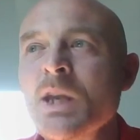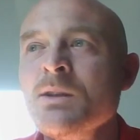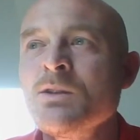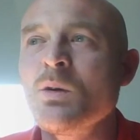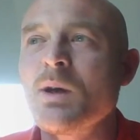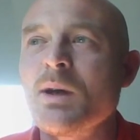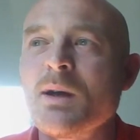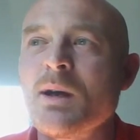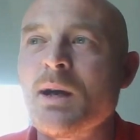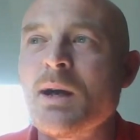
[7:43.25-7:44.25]
So
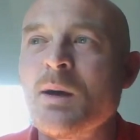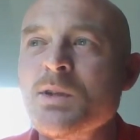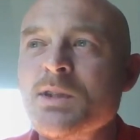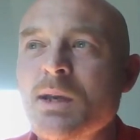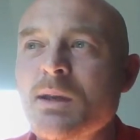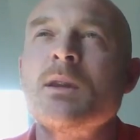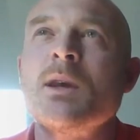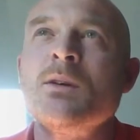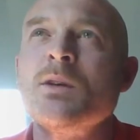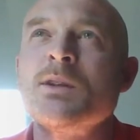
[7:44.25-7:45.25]
I would say, I
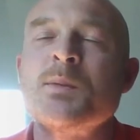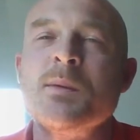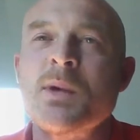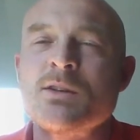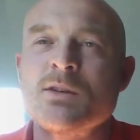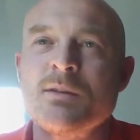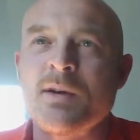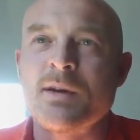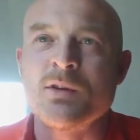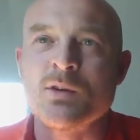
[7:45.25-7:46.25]
know it's been mentioned a
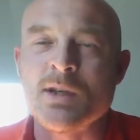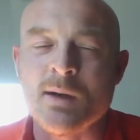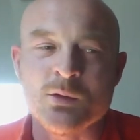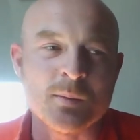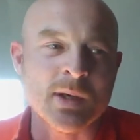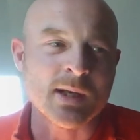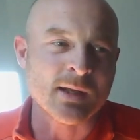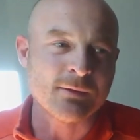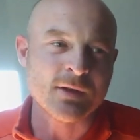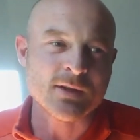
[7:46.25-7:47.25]
fair few times, mental
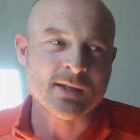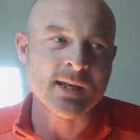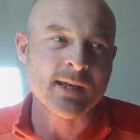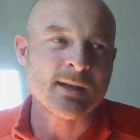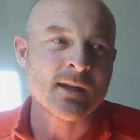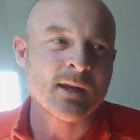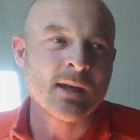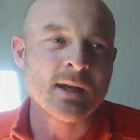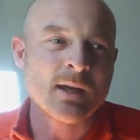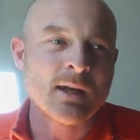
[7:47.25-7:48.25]
health first aid
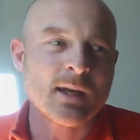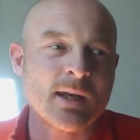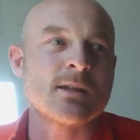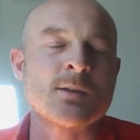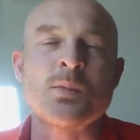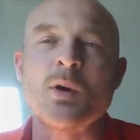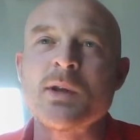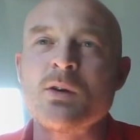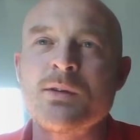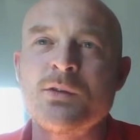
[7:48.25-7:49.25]
is probably
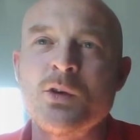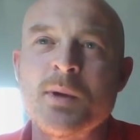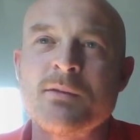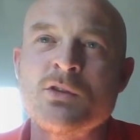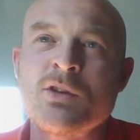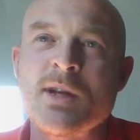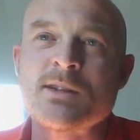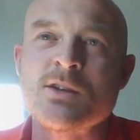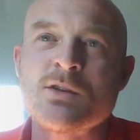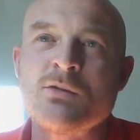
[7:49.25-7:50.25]
going through a bit of a
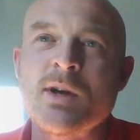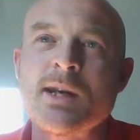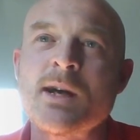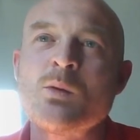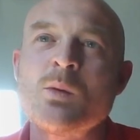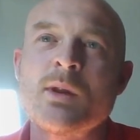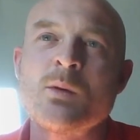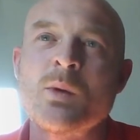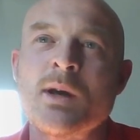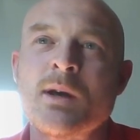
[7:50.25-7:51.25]
transition right now, whether
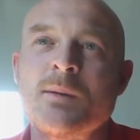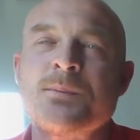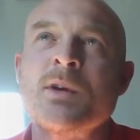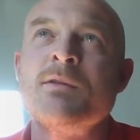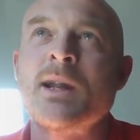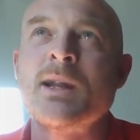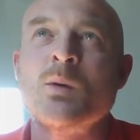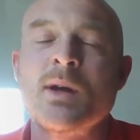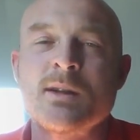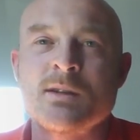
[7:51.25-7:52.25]
we're
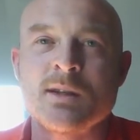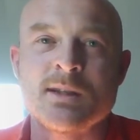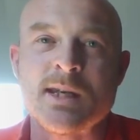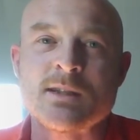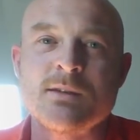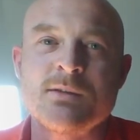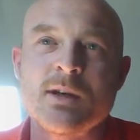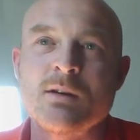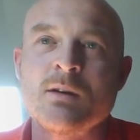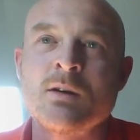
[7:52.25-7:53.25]
evaluating the success of it
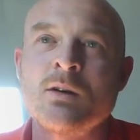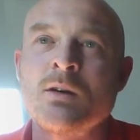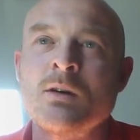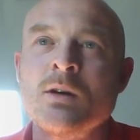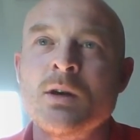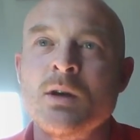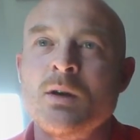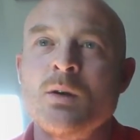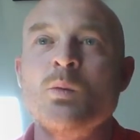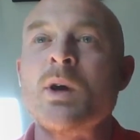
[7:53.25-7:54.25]
or
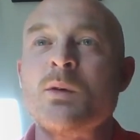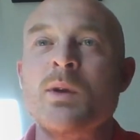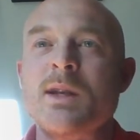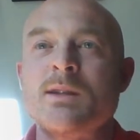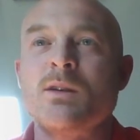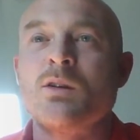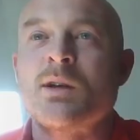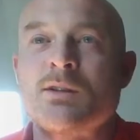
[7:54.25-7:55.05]
whether we need to look at